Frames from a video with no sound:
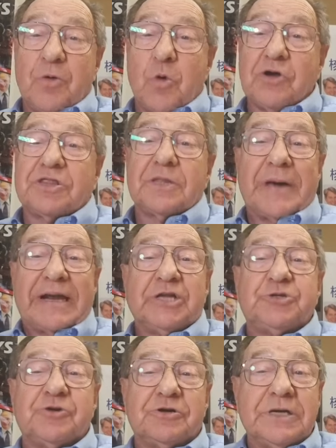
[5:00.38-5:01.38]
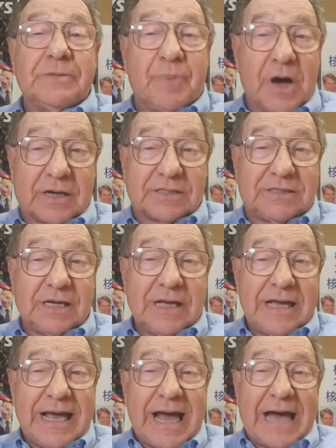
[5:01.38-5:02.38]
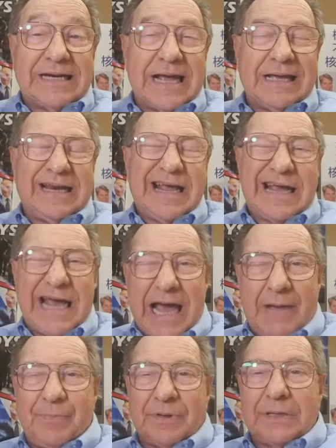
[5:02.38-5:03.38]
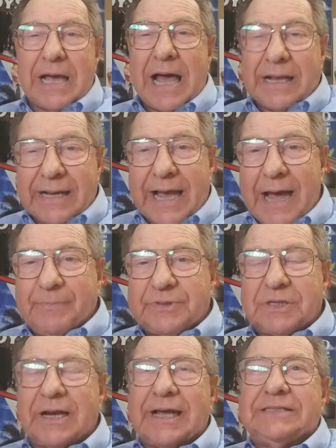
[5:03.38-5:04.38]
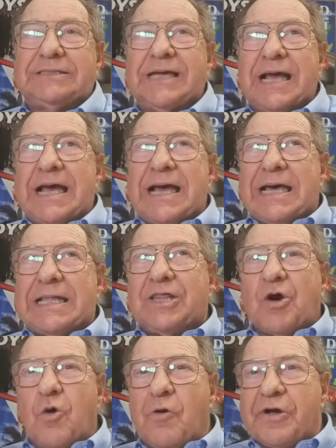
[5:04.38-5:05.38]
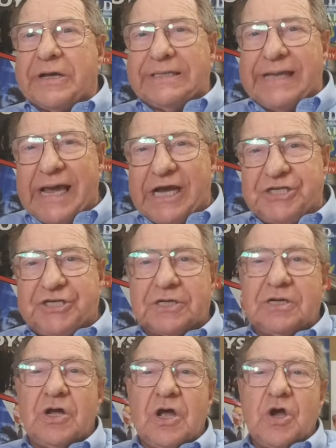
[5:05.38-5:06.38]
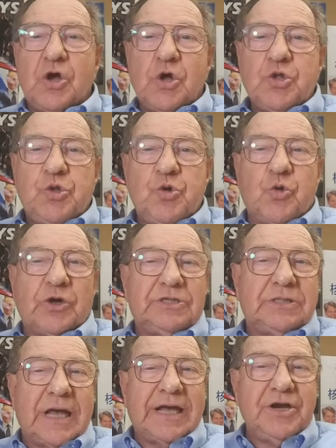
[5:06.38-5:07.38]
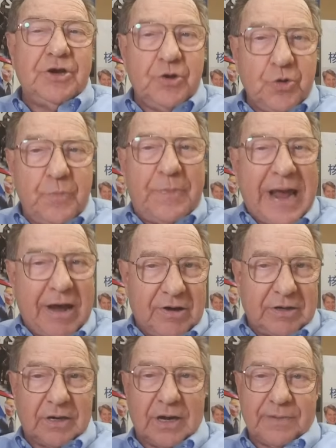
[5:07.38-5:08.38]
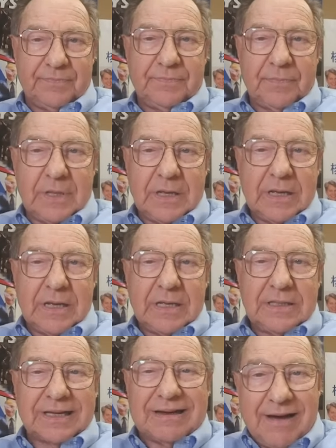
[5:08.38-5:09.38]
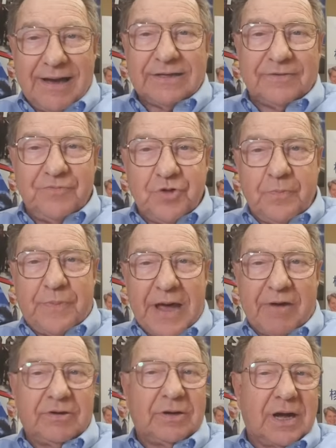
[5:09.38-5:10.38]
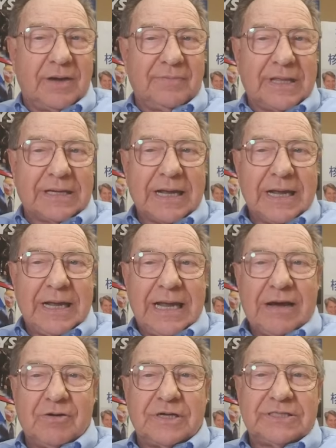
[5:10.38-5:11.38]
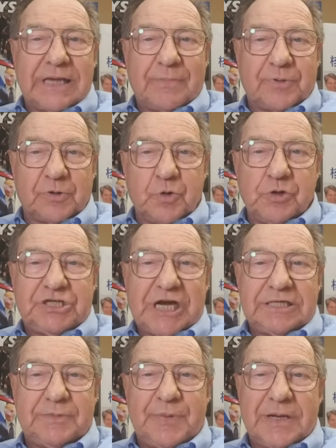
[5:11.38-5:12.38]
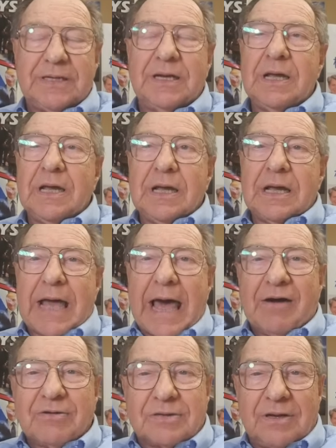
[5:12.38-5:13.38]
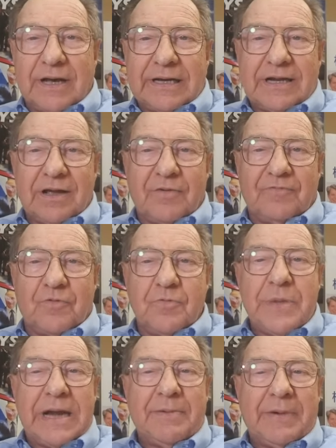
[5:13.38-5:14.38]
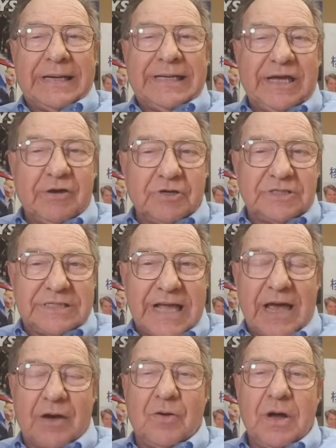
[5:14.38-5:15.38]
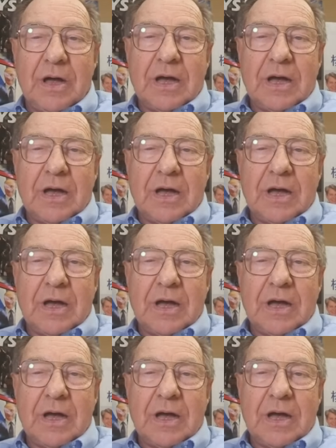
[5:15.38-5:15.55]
worth about $1 trillion. And it encapsulates the orientation towards a new paradigm, the kind of new paradigm that Helga Zepp LaRouche has been outlining for many, many years now,